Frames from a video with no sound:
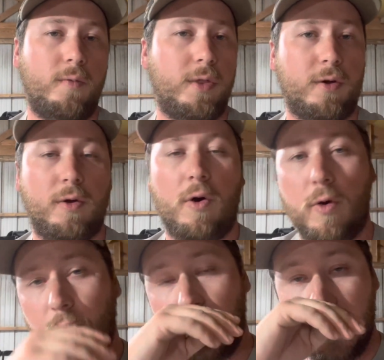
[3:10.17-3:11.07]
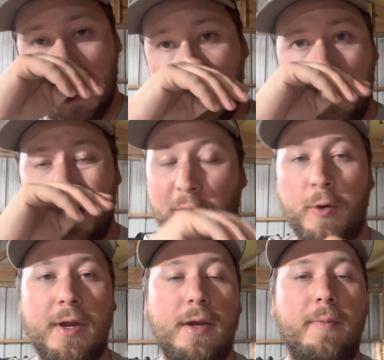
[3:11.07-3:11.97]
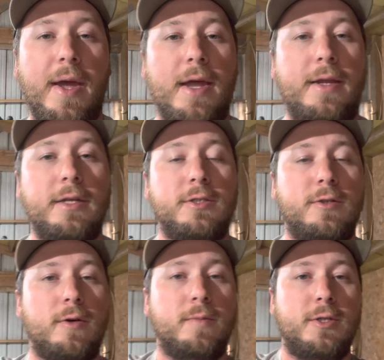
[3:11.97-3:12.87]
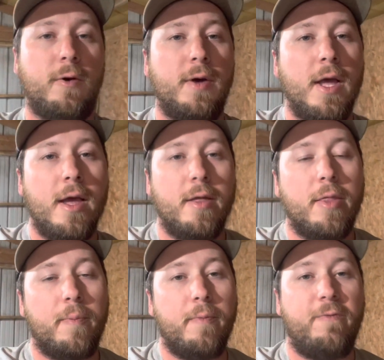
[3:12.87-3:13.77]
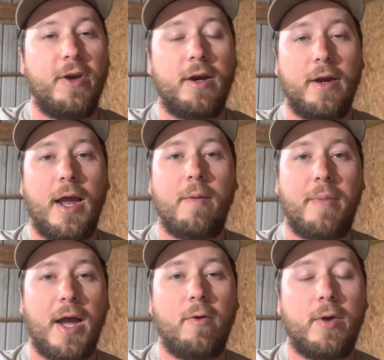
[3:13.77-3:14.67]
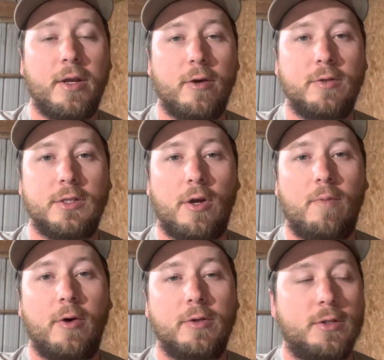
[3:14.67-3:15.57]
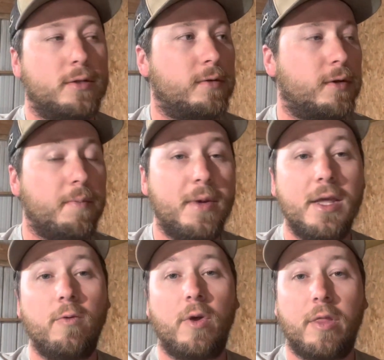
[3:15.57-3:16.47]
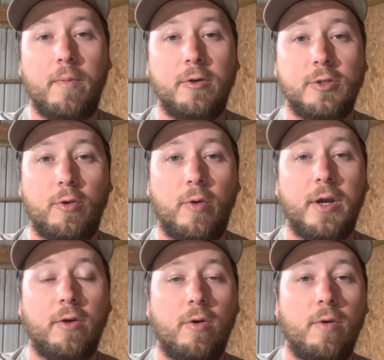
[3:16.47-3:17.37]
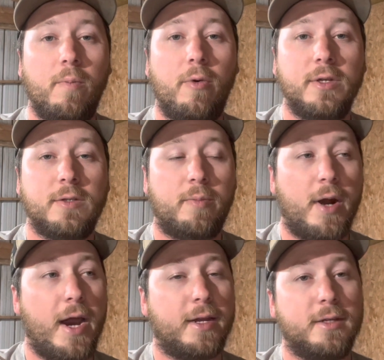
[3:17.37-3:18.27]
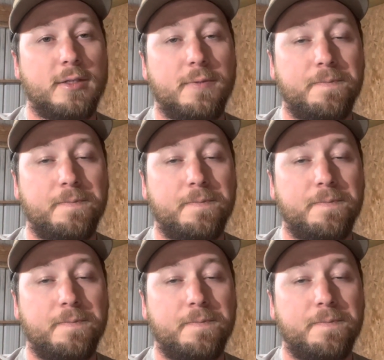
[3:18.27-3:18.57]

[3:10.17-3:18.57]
they're cold, when you need to pay attention to them. So the figuring out bite windows is almost, to me, one of the most critical points of practice,